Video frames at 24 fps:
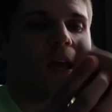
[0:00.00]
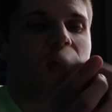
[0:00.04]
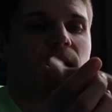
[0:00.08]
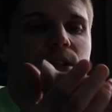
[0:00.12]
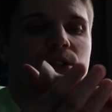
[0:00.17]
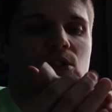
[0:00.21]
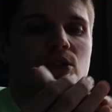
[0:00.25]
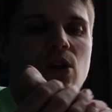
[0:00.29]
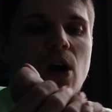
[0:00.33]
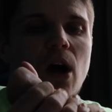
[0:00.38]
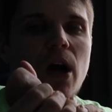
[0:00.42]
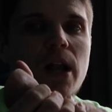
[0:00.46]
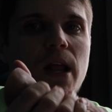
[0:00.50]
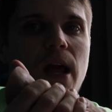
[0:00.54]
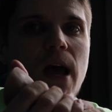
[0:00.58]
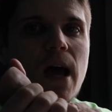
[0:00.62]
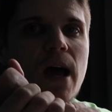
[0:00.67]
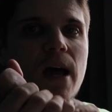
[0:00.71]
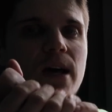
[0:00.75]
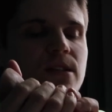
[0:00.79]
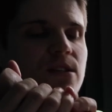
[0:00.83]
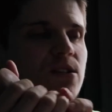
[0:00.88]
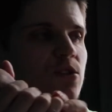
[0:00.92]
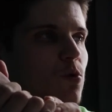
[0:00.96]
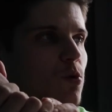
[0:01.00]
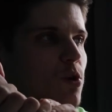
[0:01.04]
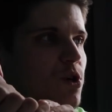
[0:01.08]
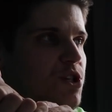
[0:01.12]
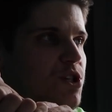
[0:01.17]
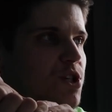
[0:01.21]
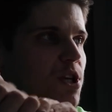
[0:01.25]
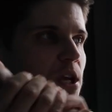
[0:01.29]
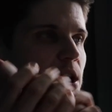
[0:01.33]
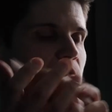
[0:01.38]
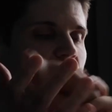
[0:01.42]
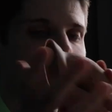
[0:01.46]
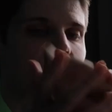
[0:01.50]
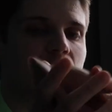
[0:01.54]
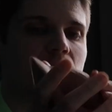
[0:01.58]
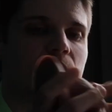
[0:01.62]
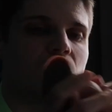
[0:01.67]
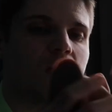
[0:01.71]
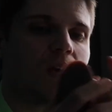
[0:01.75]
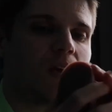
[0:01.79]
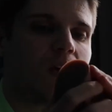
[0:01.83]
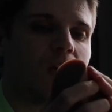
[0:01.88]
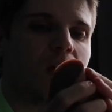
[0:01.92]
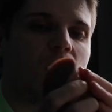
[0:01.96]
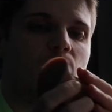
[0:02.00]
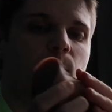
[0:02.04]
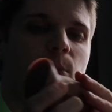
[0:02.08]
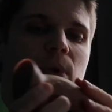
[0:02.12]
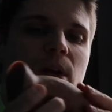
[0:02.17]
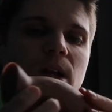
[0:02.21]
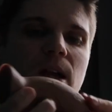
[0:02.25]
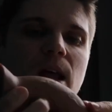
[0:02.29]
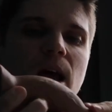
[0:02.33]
It's not as squishy, but